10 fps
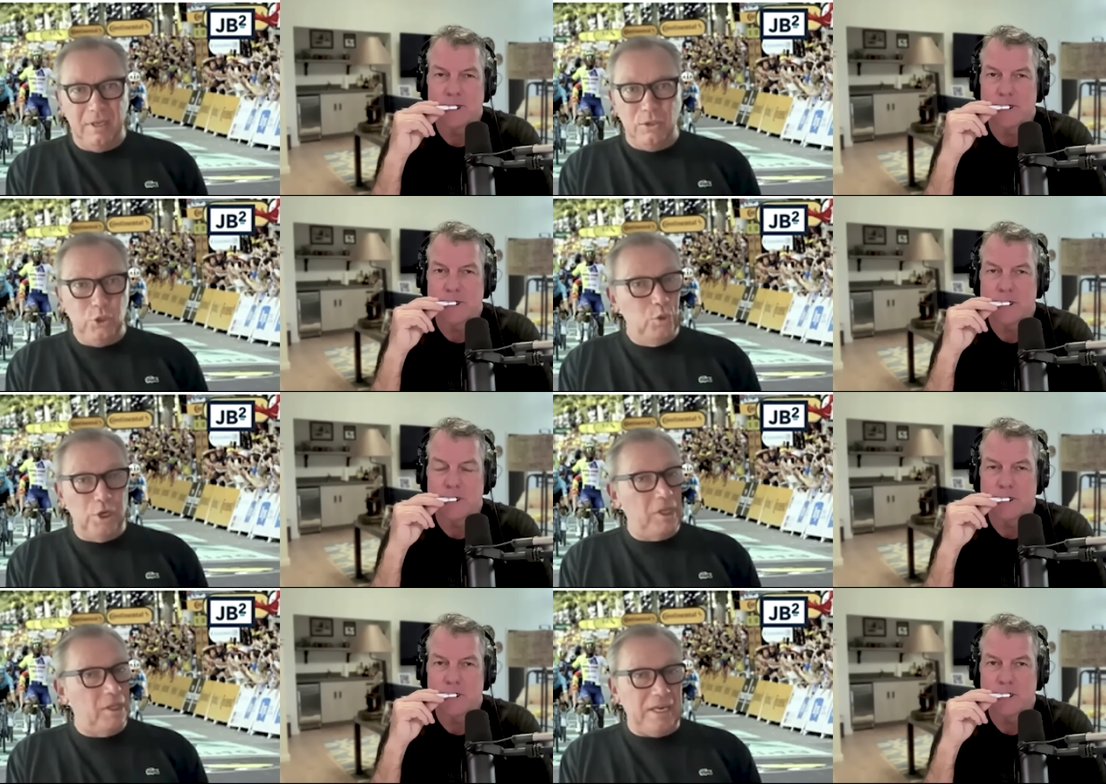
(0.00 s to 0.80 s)
Speaker 1: you are
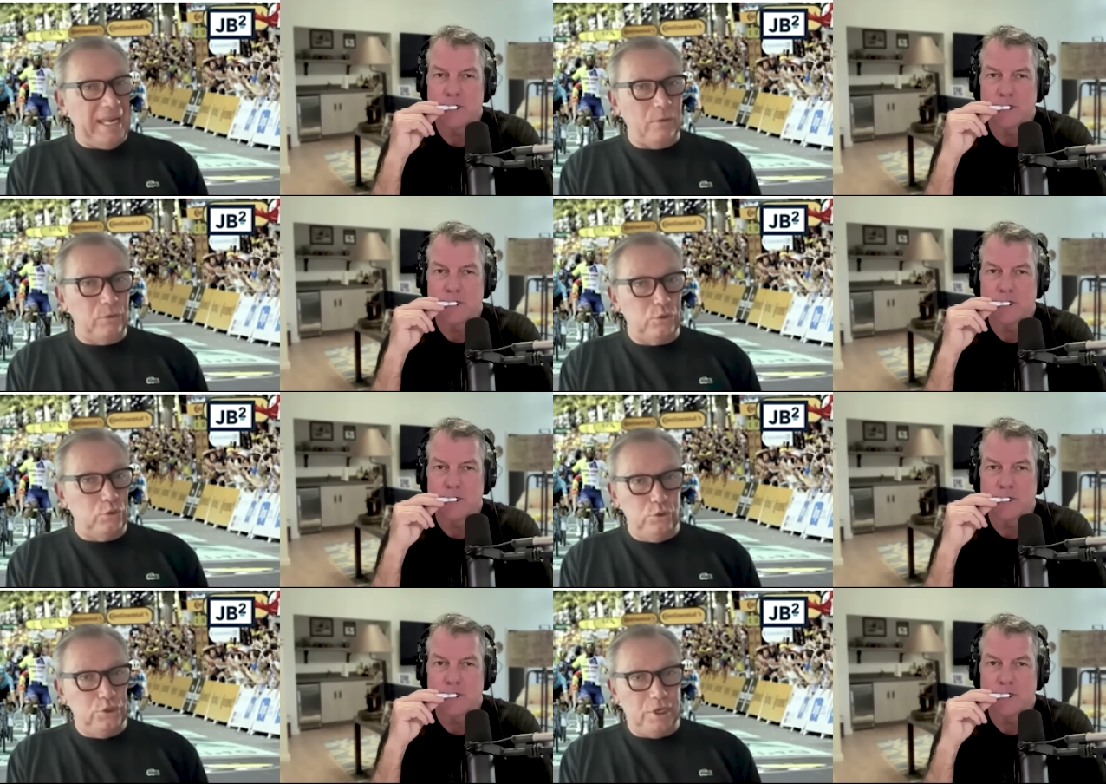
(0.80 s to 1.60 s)
not allowed to choose
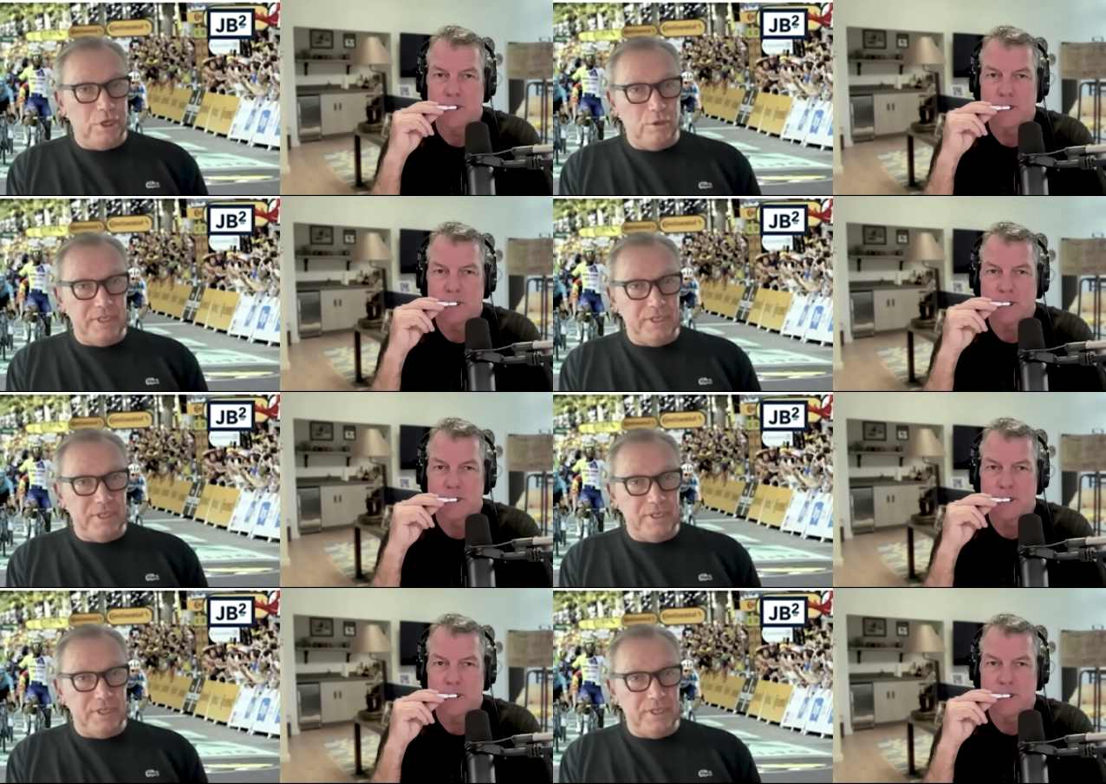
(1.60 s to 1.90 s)
another hotel.